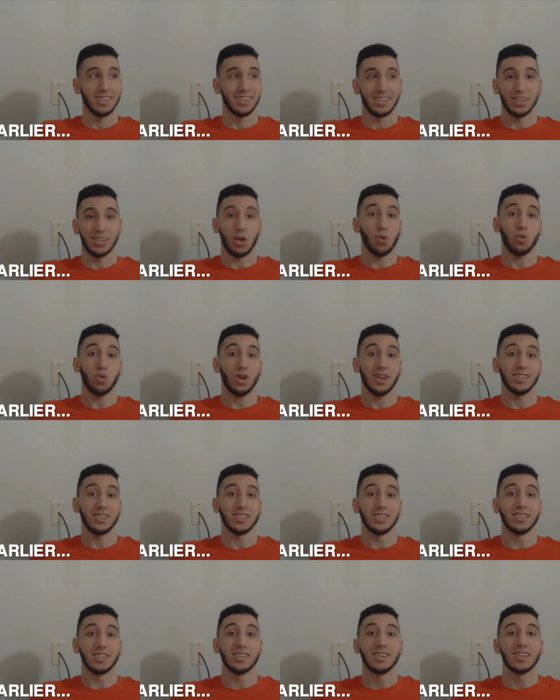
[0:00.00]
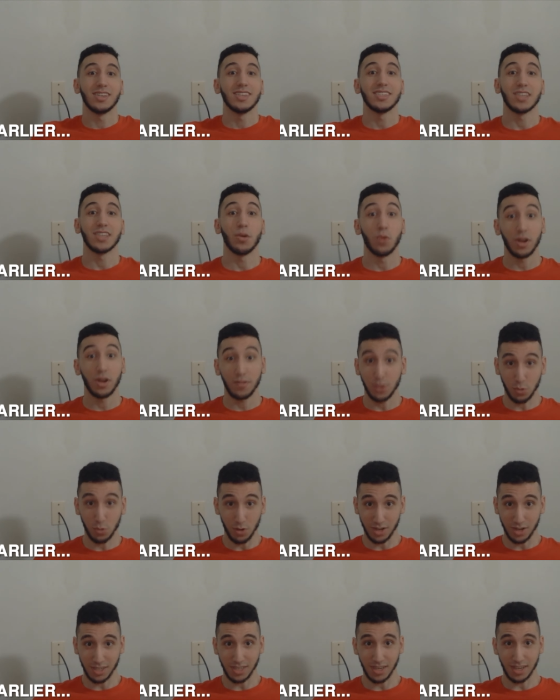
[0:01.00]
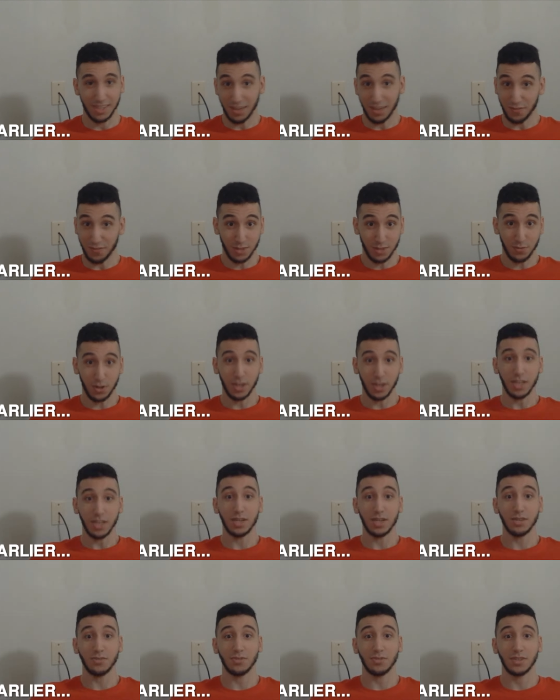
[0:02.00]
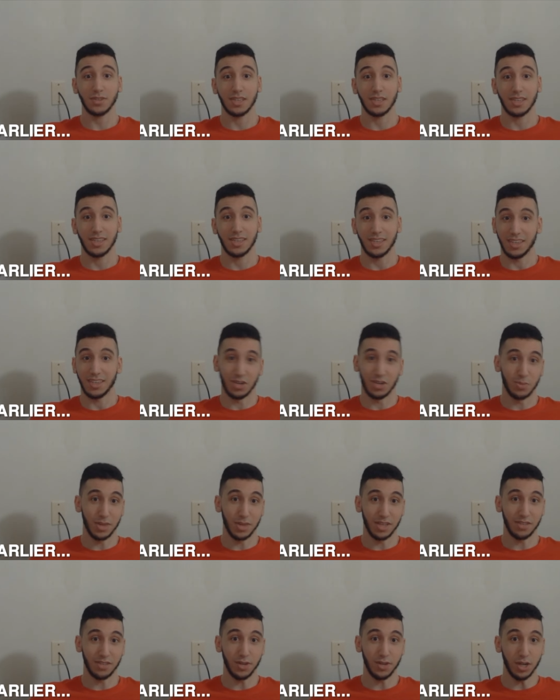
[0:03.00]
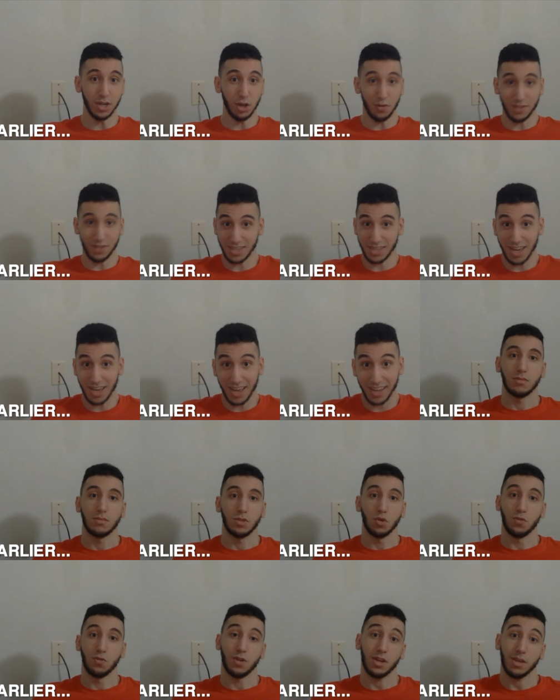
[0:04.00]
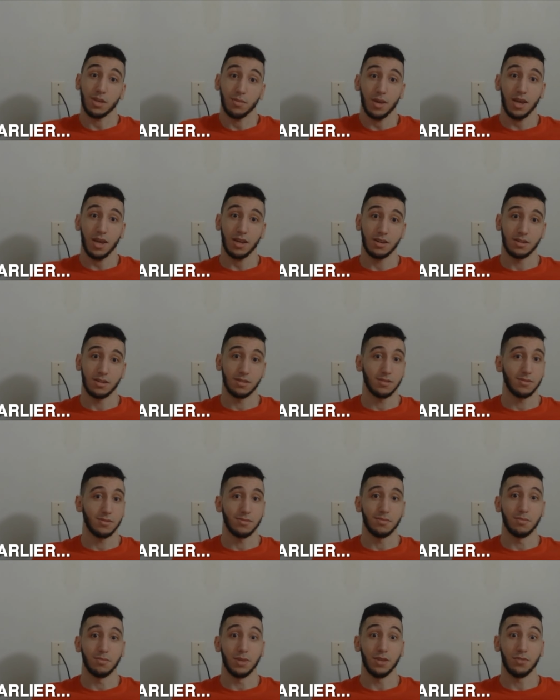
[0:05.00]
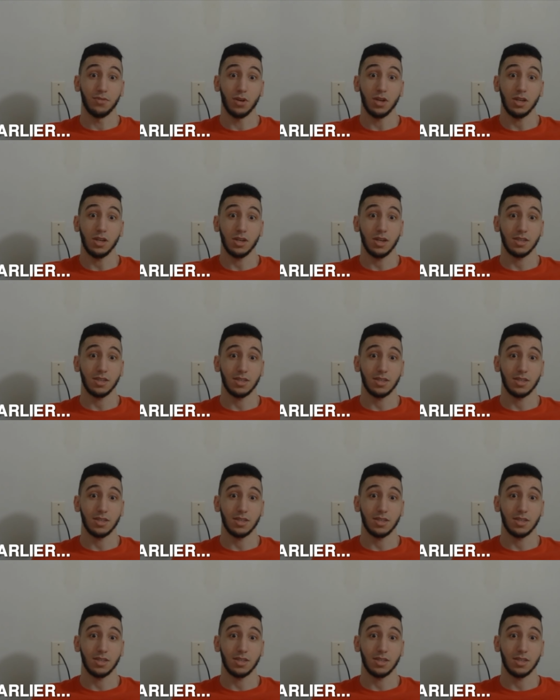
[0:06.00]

go crazy. Say whatever you want to say. If it's funny enough, it'll be in the video. If it's not, too fucking bad. Be funnier next